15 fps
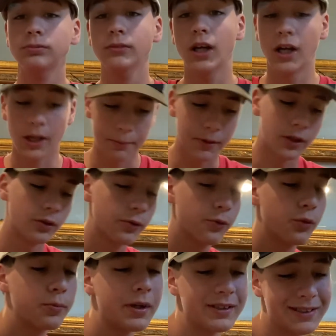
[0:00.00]
I'm gonna go through
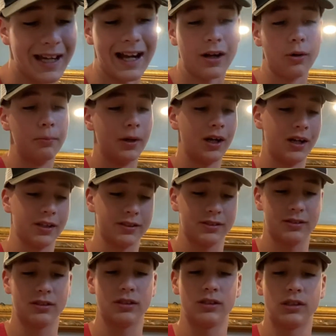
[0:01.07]
my tackle box.
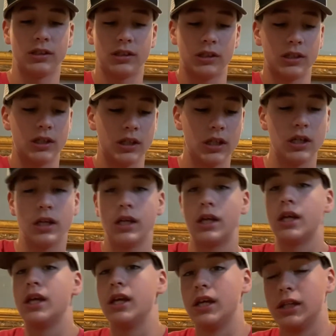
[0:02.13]

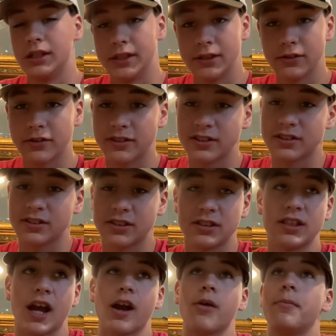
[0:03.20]
And these are just the
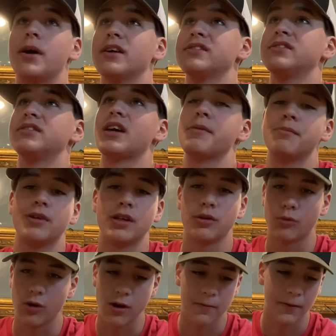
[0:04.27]
tackle boxes I bring
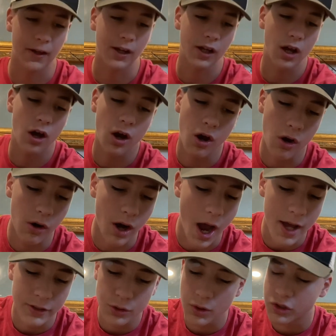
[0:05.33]
wherever I go. I
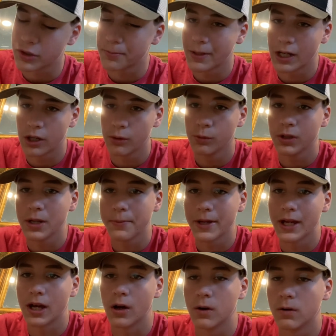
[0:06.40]
switch them out when I'm at
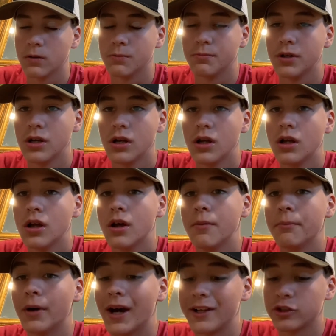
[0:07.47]
home. But
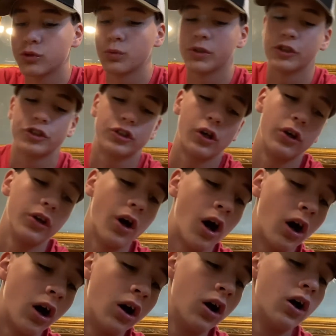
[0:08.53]
I just want to show y'all
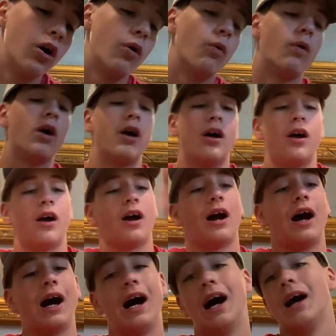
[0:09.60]
what
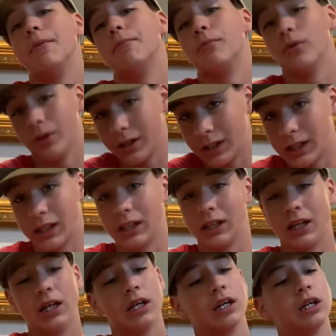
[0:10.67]
I'm bringing
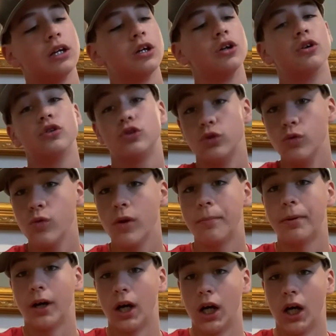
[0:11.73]
to the
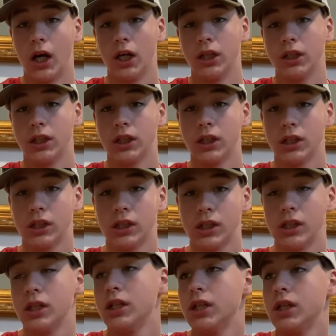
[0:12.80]
pond
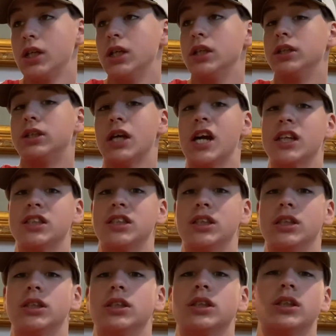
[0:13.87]
in
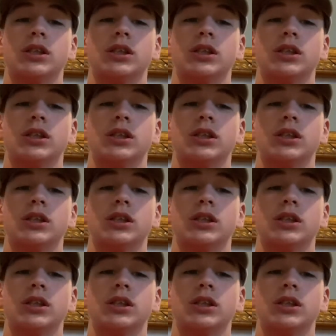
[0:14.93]
Texas.